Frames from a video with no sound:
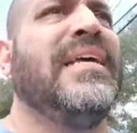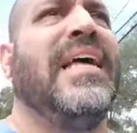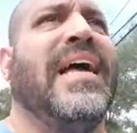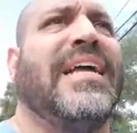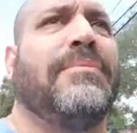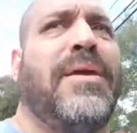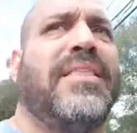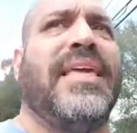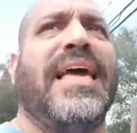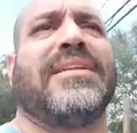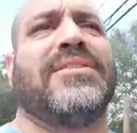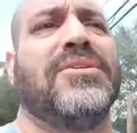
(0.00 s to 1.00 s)
I gotta pay the
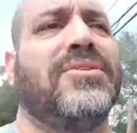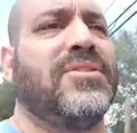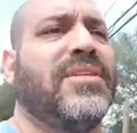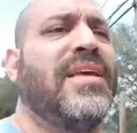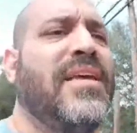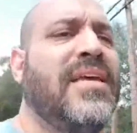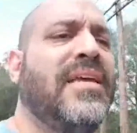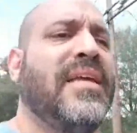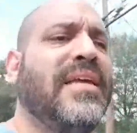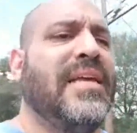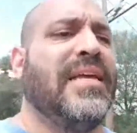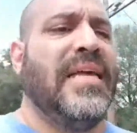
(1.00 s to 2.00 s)
actors,
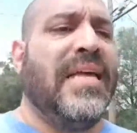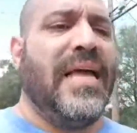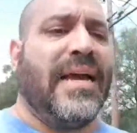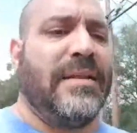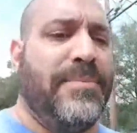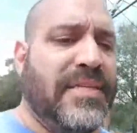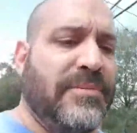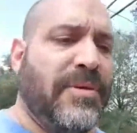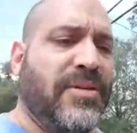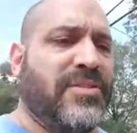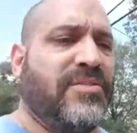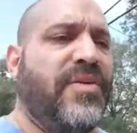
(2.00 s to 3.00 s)
I gotta pay
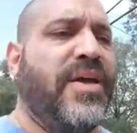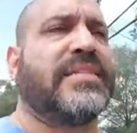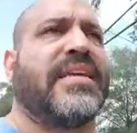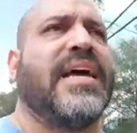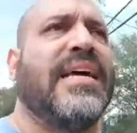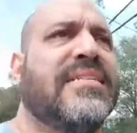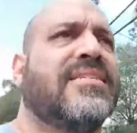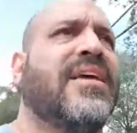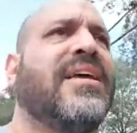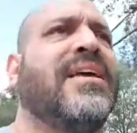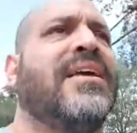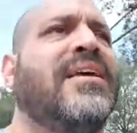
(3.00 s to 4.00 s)
special effects guys.
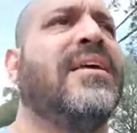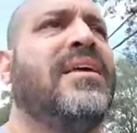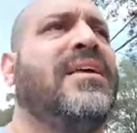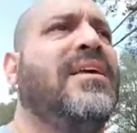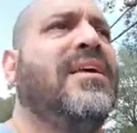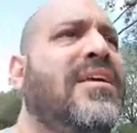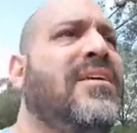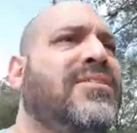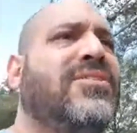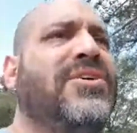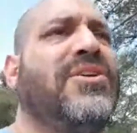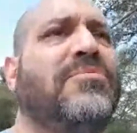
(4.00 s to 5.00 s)

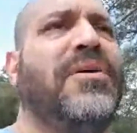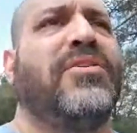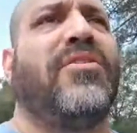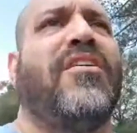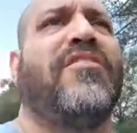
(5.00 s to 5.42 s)
So you're better off